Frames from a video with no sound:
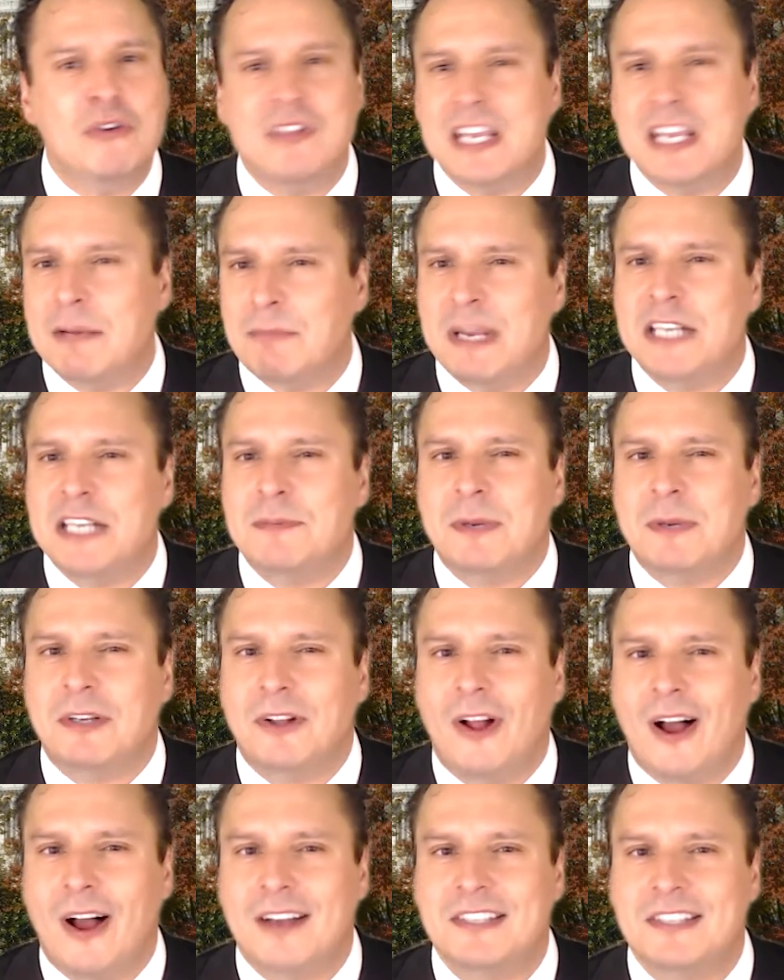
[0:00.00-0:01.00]
the impeachment
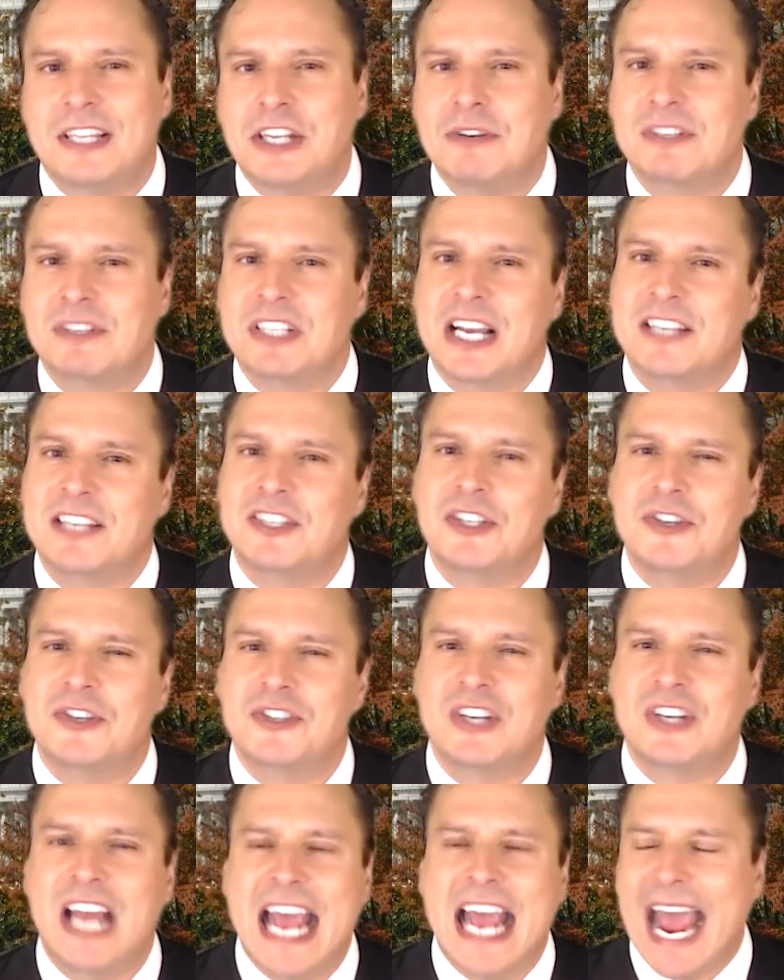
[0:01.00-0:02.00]
clause in the US
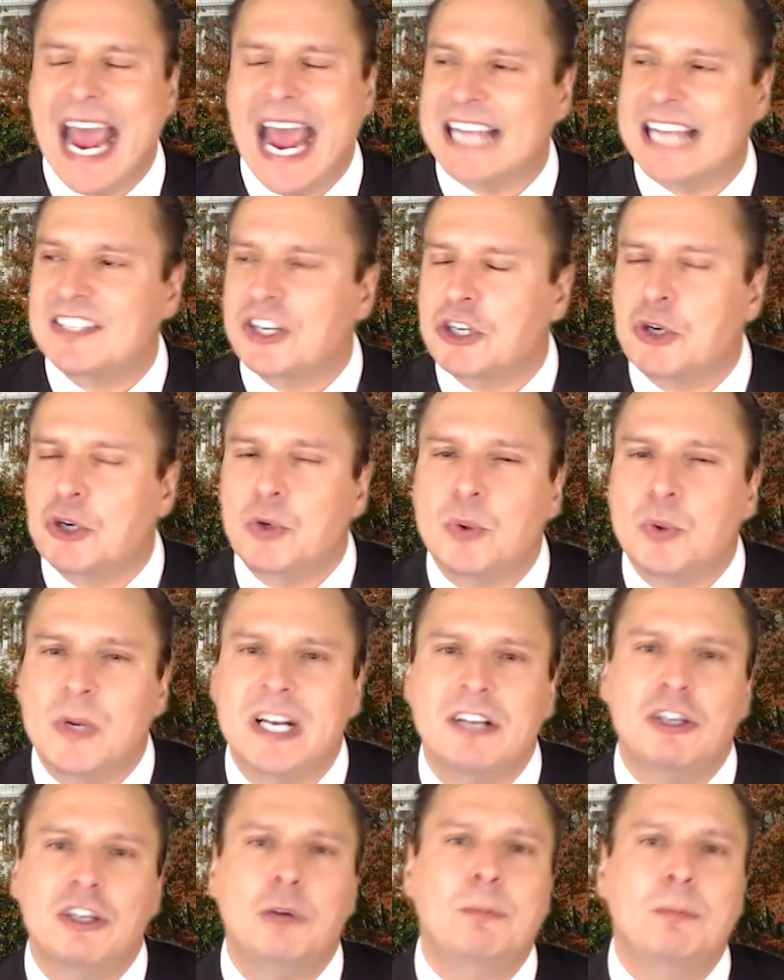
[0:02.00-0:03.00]
Constitution as a
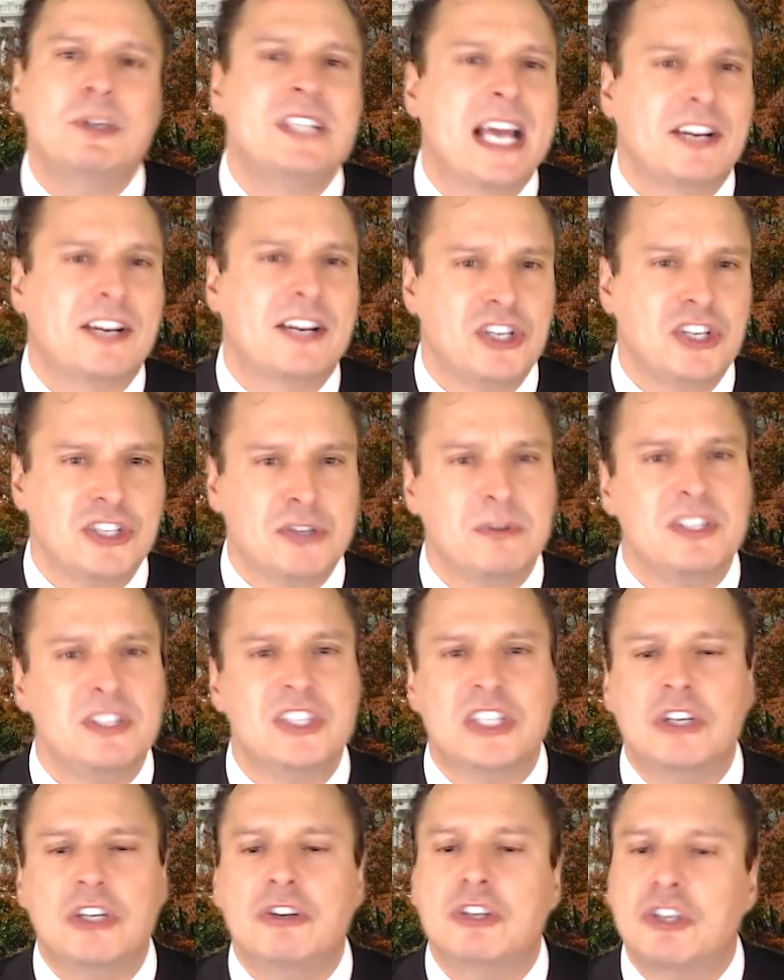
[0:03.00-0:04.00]
critical protection to
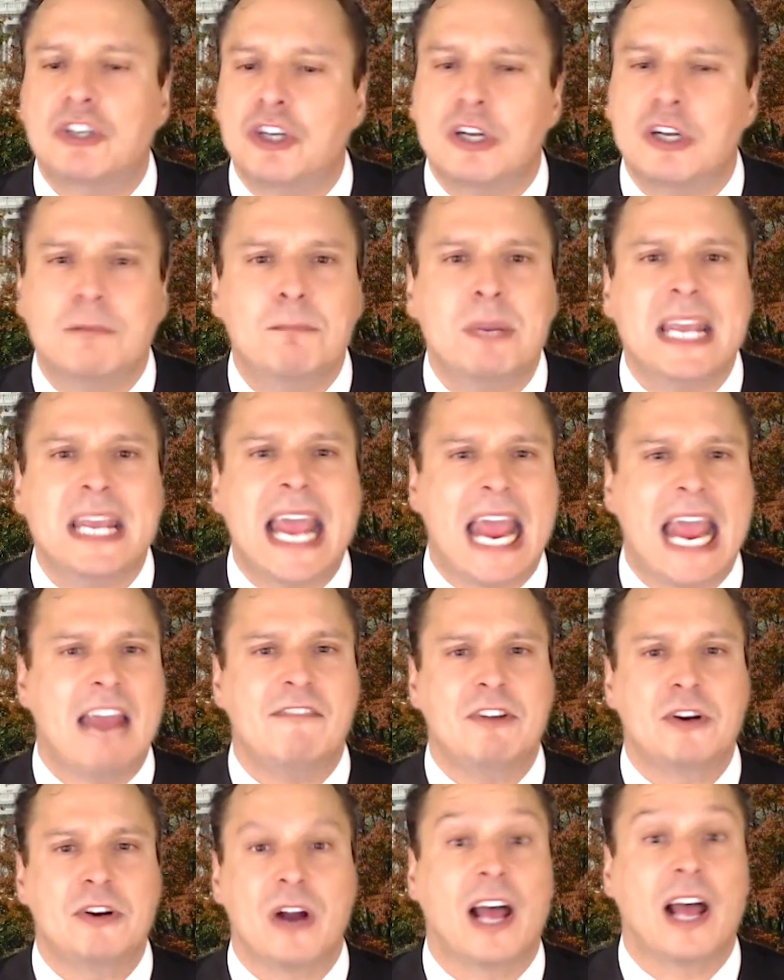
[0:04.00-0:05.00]
instill good
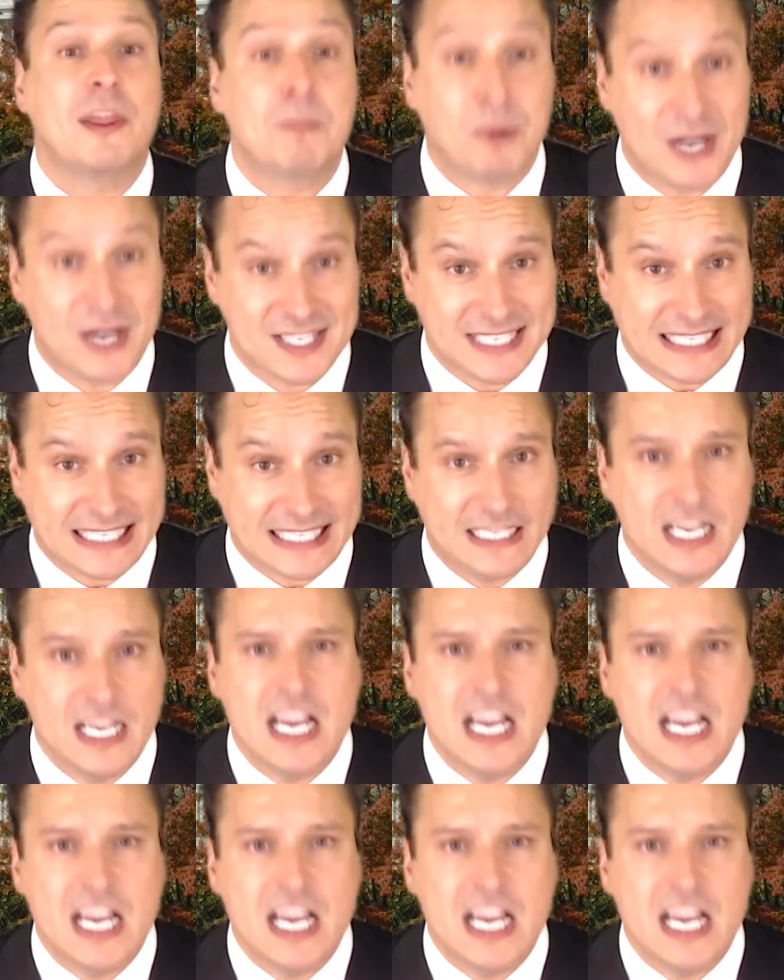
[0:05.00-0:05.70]
behavior on the president.